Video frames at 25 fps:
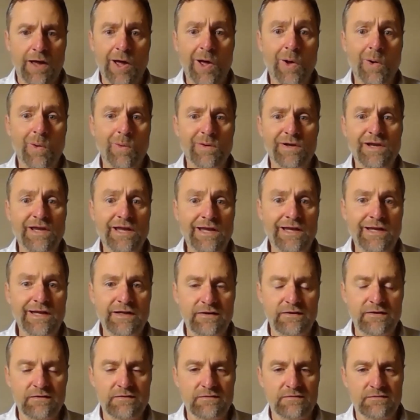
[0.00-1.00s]
Oh, an
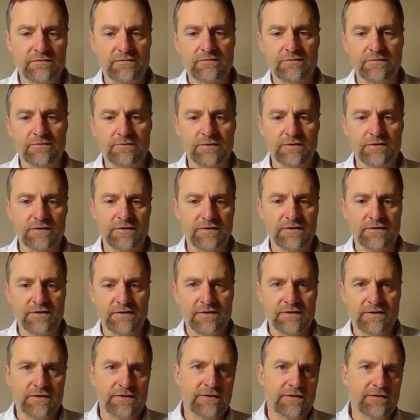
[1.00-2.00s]
8, or
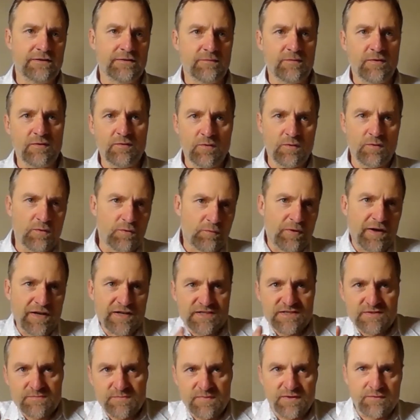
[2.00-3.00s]

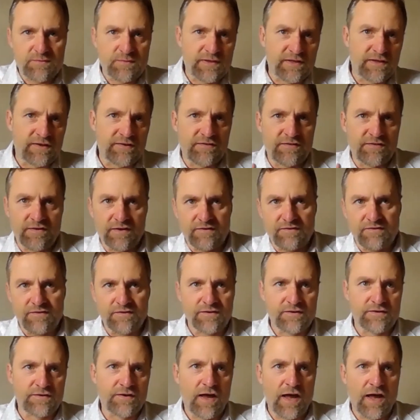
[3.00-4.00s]
ranges between a 6
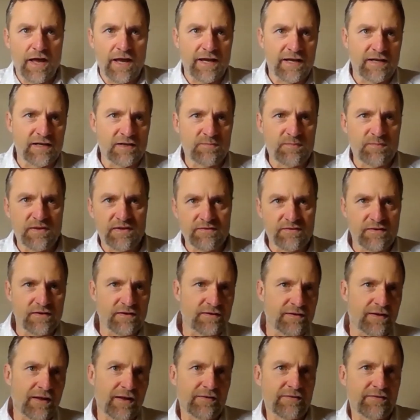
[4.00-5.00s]
and a 9, depends
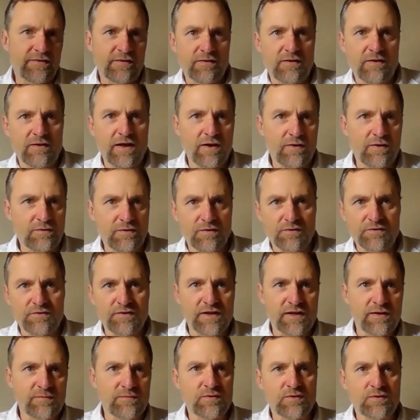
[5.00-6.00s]
on how close
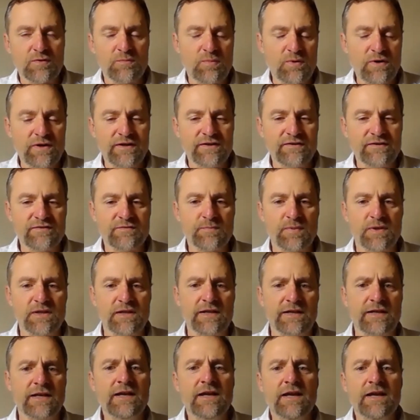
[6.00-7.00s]
I am to a bridge. But